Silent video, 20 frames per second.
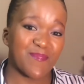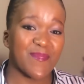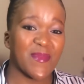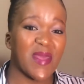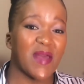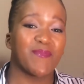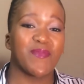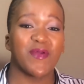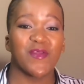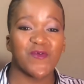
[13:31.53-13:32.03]

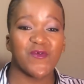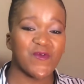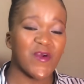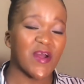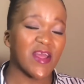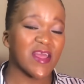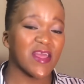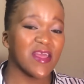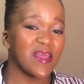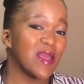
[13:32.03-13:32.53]
a bit
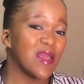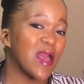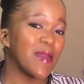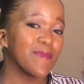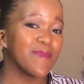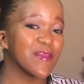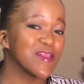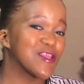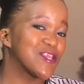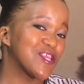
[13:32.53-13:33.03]
rocky, a
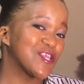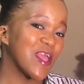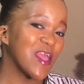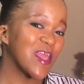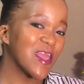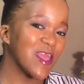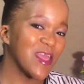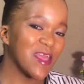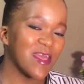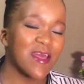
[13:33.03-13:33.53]
bit
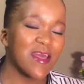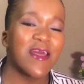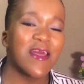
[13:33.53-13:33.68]
shaky.